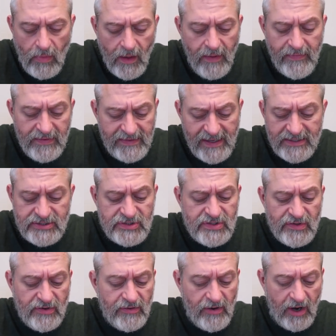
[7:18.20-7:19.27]
And the textures
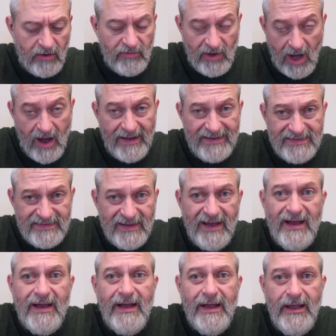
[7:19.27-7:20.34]
are nice
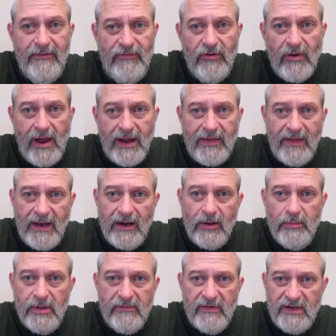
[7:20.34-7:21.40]
if you like that little
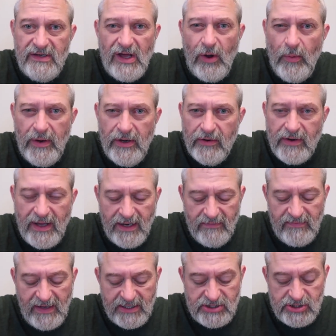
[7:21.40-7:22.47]
bit of a doughier kind
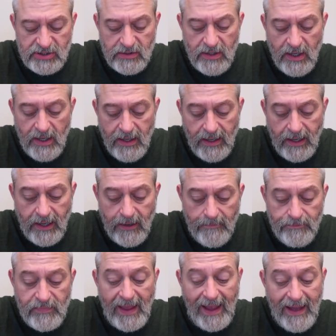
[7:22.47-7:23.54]
of texture.
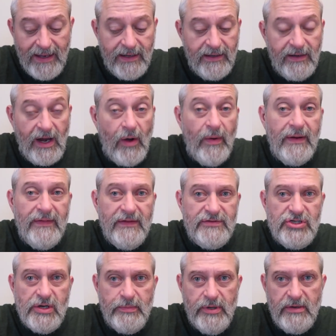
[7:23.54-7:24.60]
And knowing that
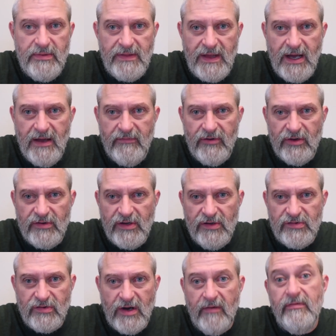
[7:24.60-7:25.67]
you can put them in the oven or a
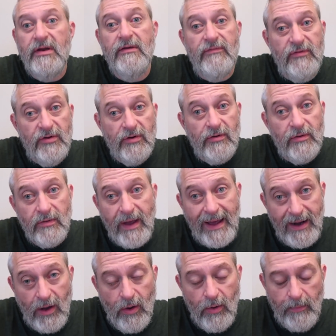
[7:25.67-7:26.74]
toaster oven if you're
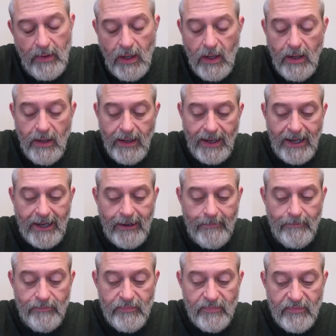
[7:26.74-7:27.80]
at home,
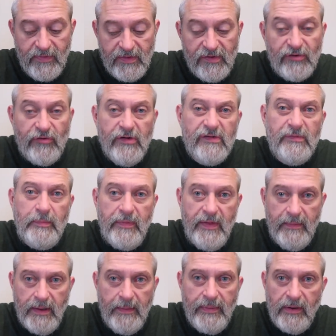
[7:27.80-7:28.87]
to crisp
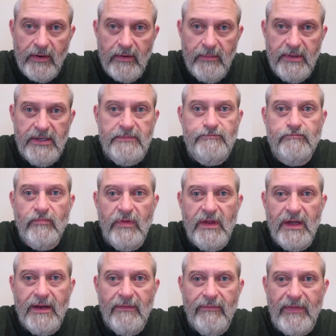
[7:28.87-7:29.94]
them up a little bit,
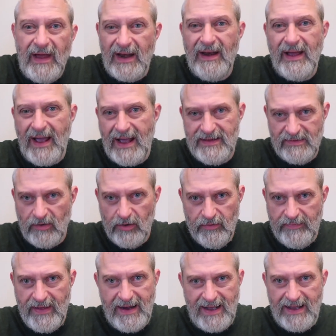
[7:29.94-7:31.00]
then that adds
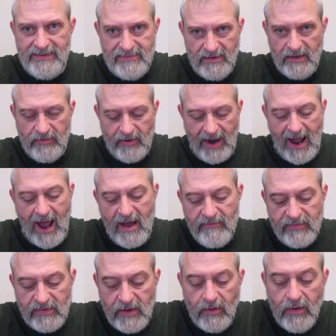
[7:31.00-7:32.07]
another
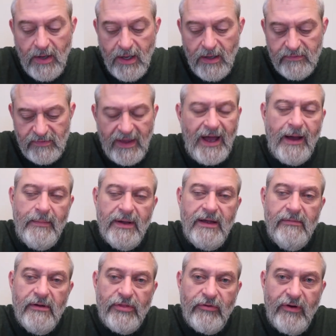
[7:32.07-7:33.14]
half. So yeah, I'm gonna
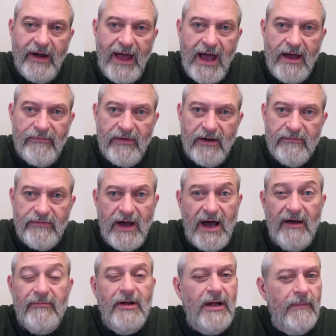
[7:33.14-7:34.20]
give it a 3.5 out of
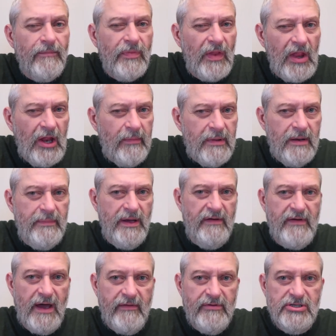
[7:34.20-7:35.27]
5, a little bit
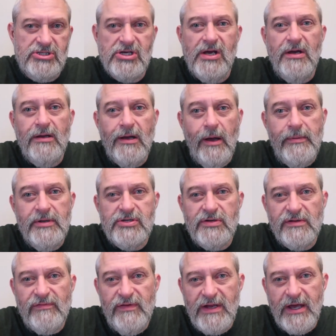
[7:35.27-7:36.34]
above average. Hope you
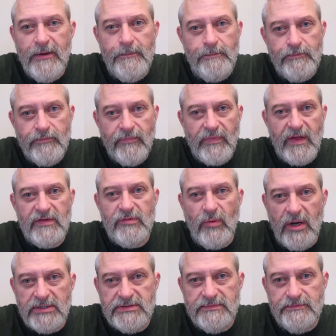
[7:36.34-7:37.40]
enjoyed this video. Thanks for
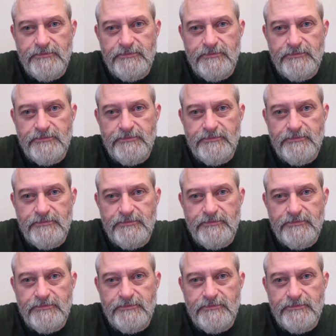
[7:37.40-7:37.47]
watching.